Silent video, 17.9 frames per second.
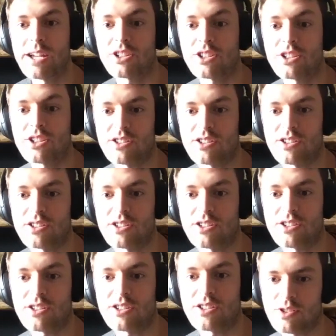of
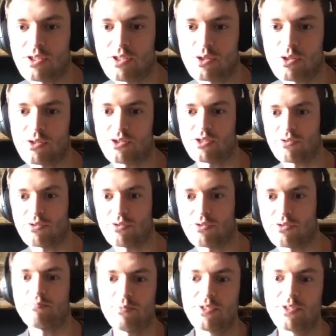target
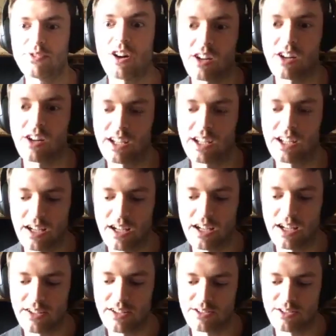
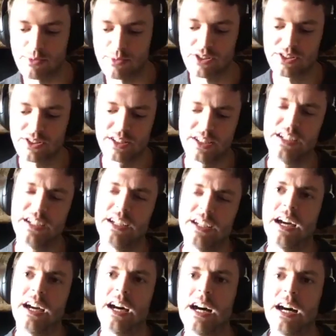customers,
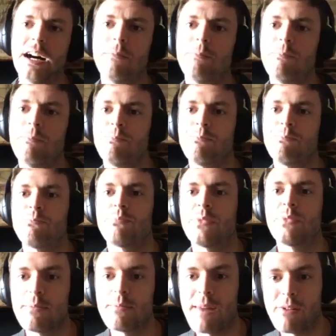the
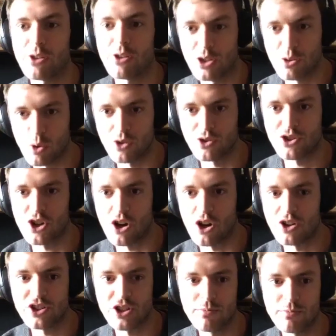amount that you want to charge
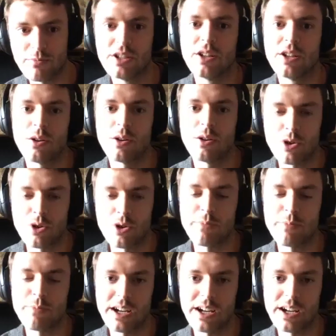them, would you be
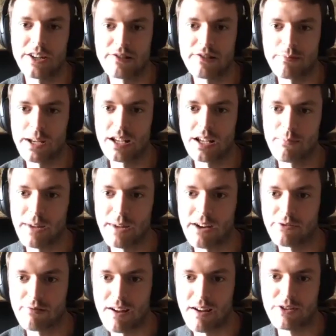at £100 million
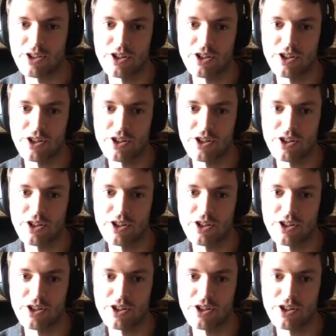revenue?